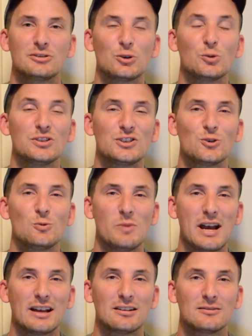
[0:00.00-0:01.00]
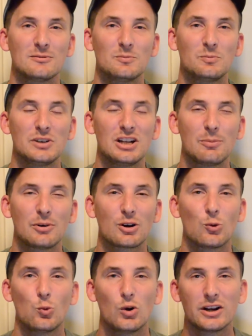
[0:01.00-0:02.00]
2-2 Matt beat up on a
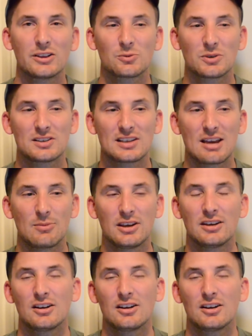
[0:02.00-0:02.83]
1-3 Sammy,